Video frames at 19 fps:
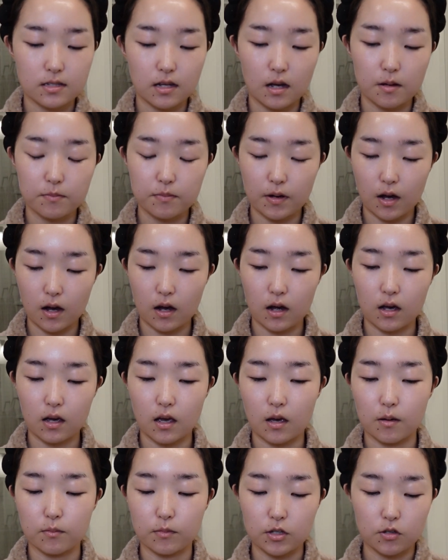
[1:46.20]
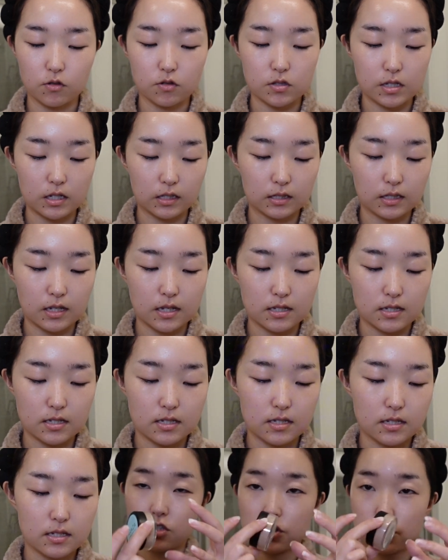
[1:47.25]
up, I am using
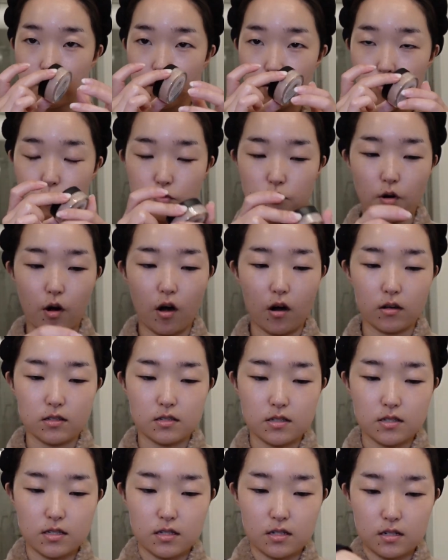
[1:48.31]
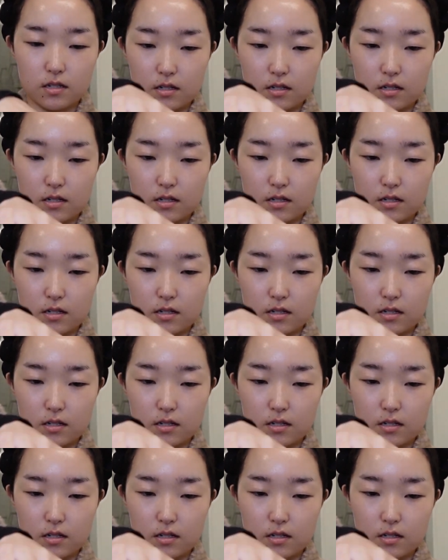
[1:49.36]
this sun bronzed